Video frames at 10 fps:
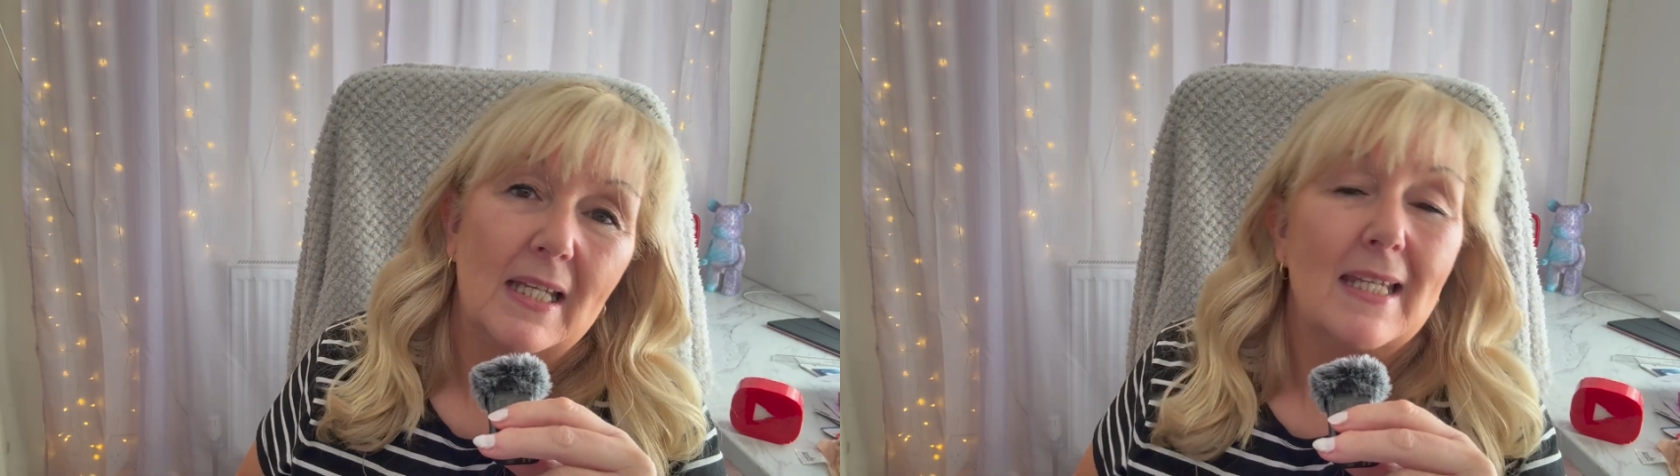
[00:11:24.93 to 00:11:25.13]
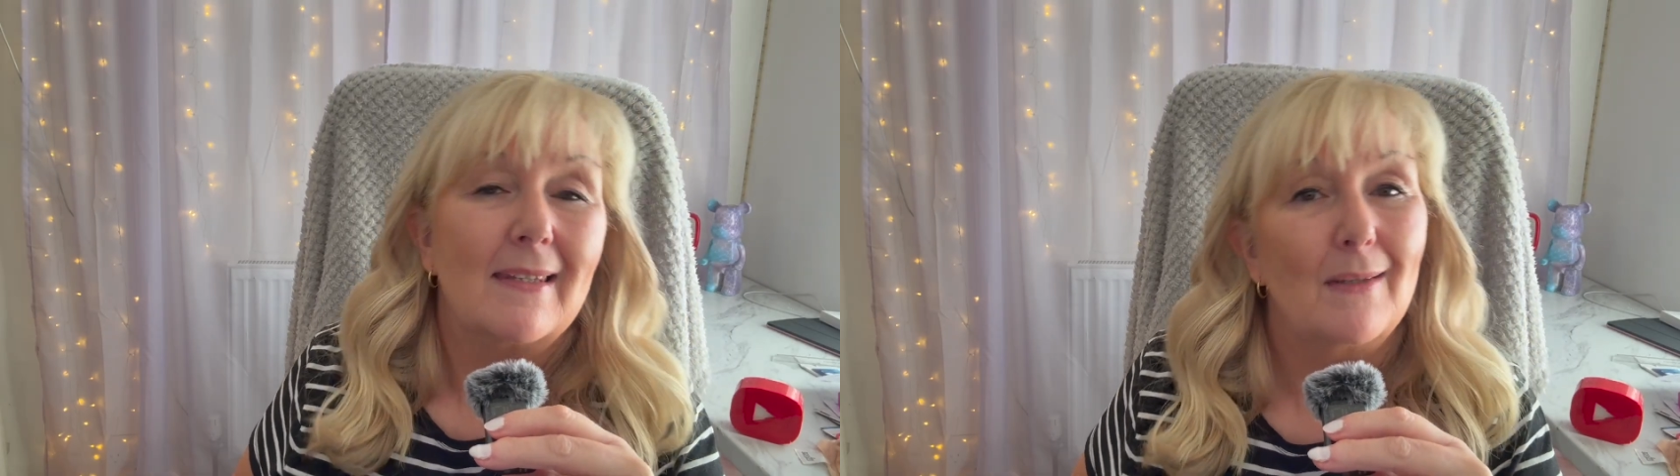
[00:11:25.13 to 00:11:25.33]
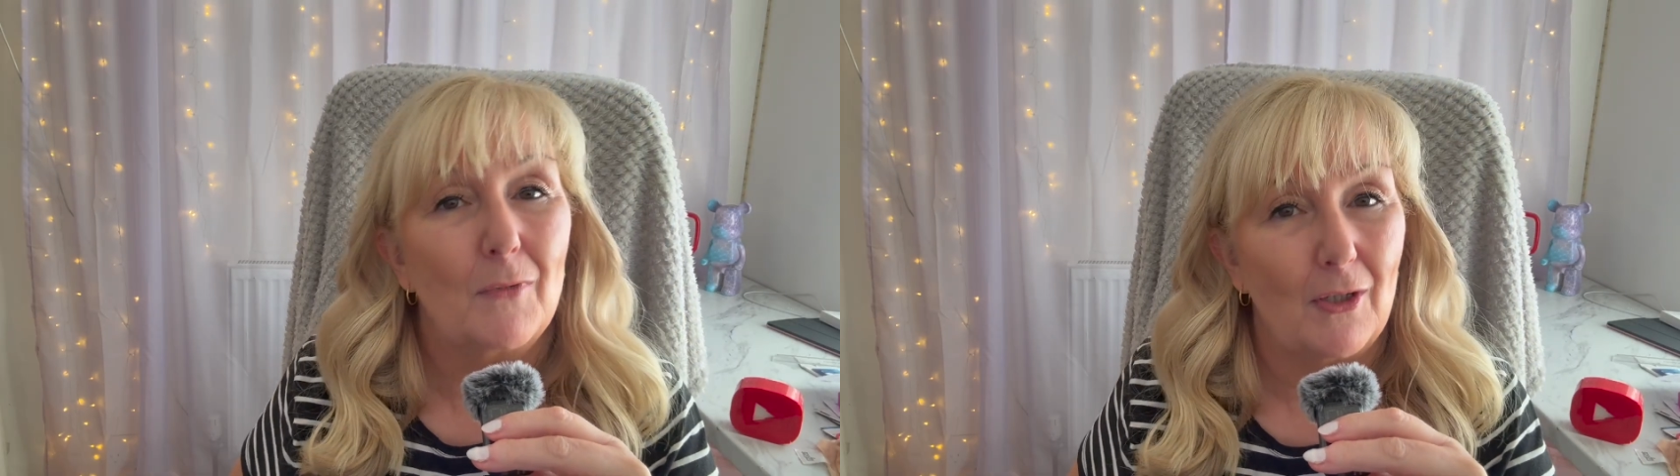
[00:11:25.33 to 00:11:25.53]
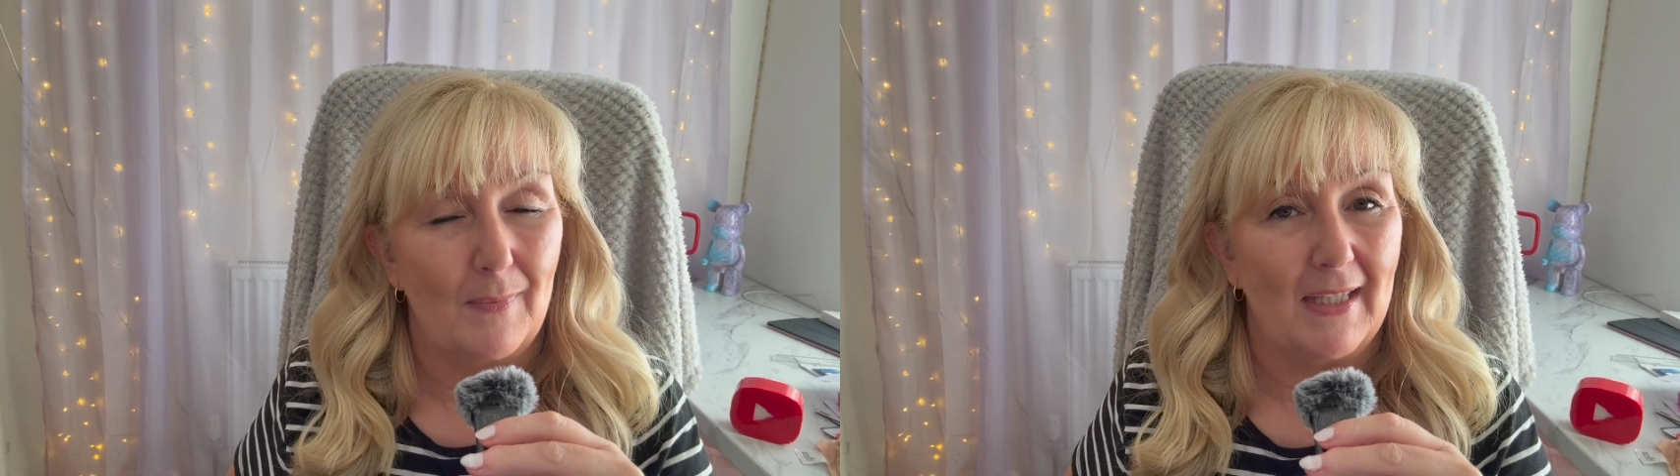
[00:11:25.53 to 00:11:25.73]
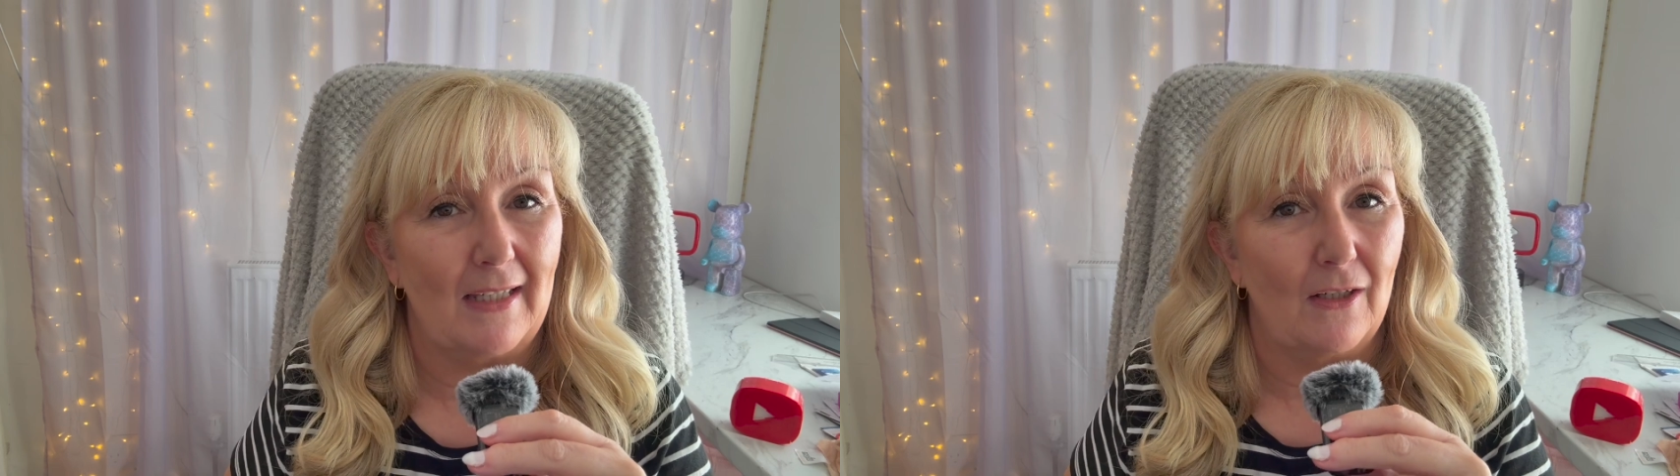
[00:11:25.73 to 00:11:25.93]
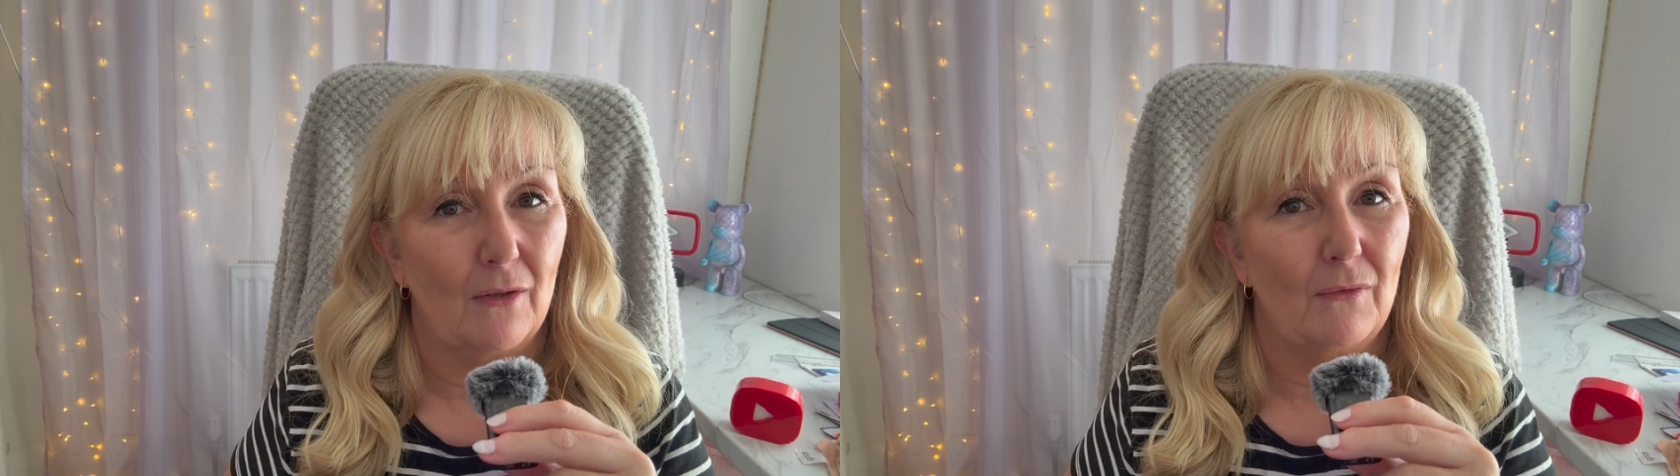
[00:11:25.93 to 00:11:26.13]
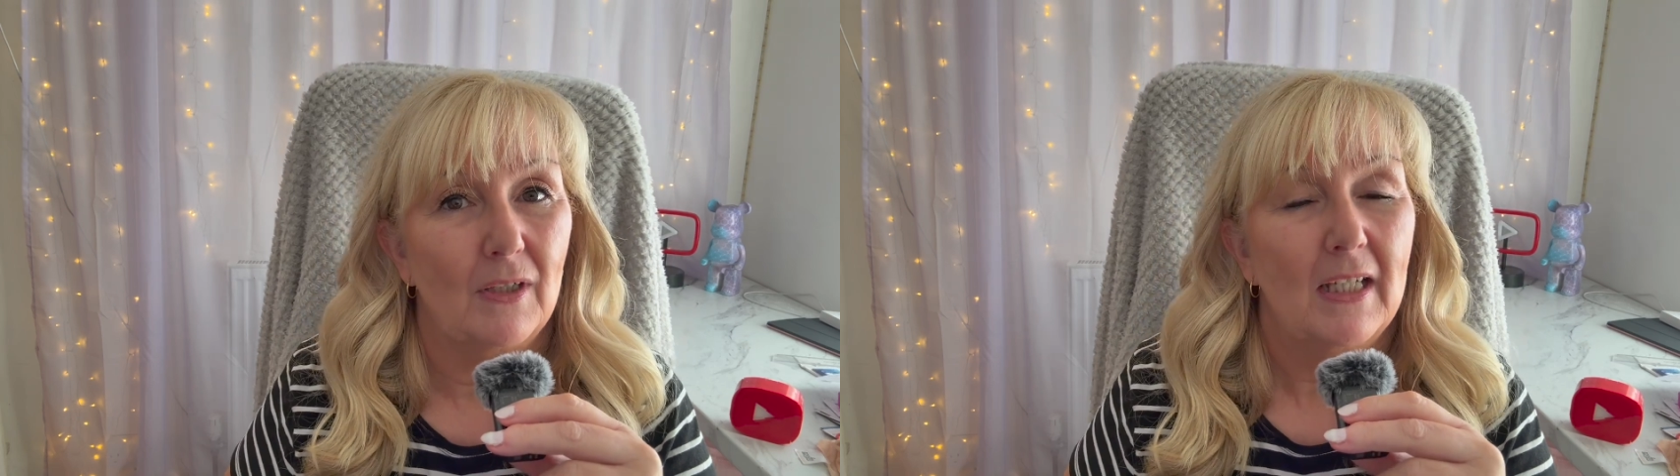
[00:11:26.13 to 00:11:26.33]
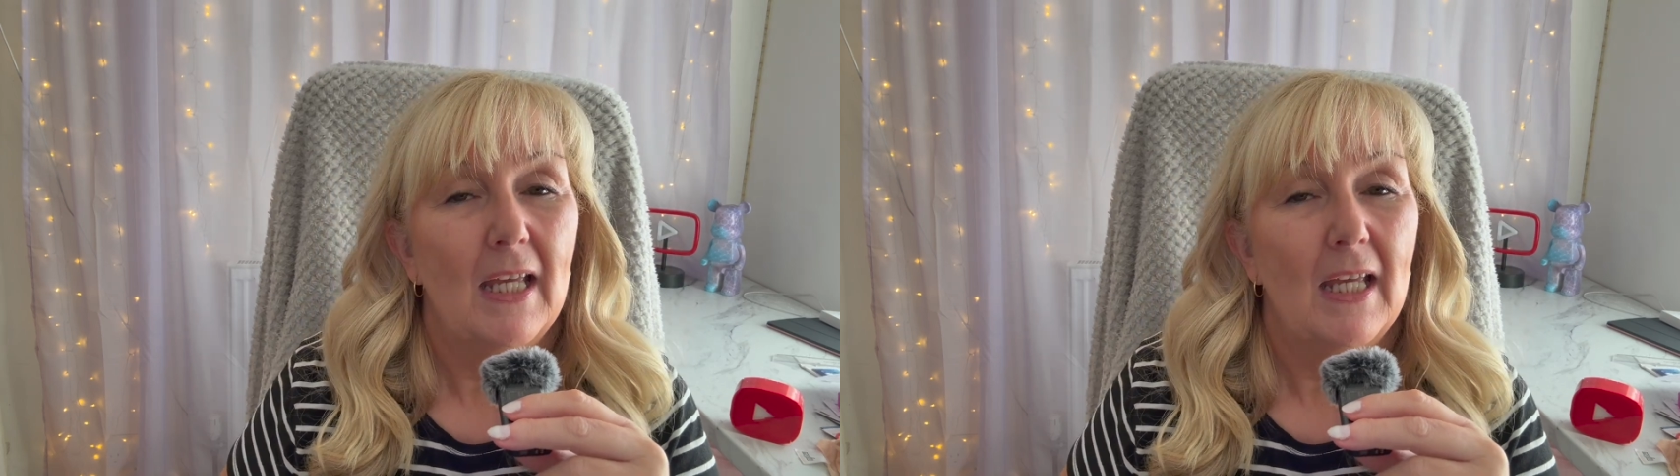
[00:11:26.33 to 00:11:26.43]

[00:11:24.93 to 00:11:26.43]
sometimes they don't.